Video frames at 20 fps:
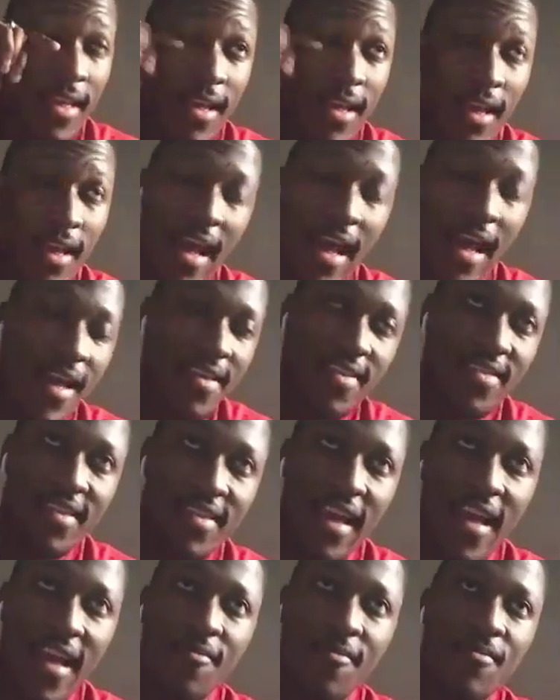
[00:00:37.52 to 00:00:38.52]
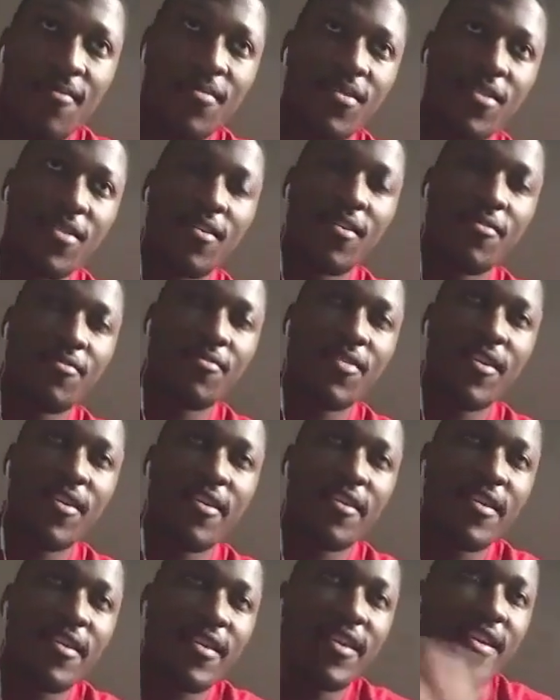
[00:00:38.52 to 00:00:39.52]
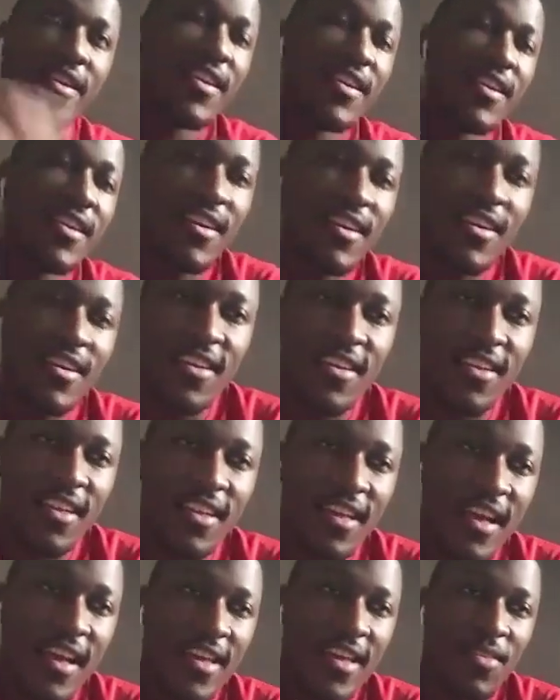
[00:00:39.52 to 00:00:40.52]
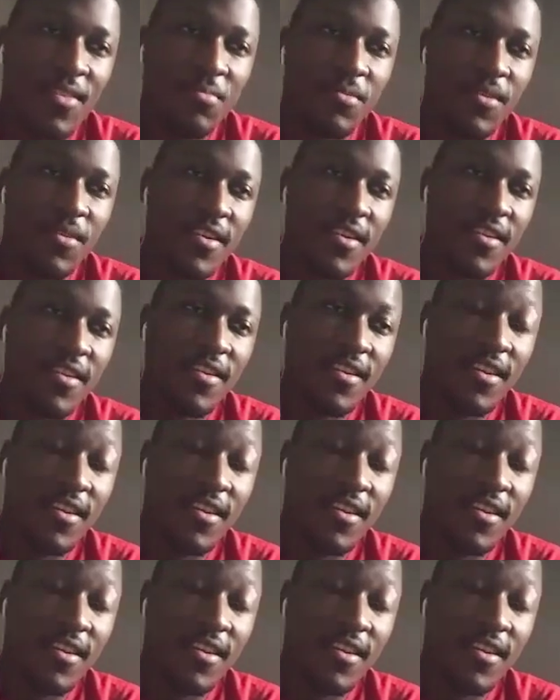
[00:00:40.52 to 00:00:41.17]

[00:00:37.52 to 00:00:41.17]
I just got, a very good cosplayer.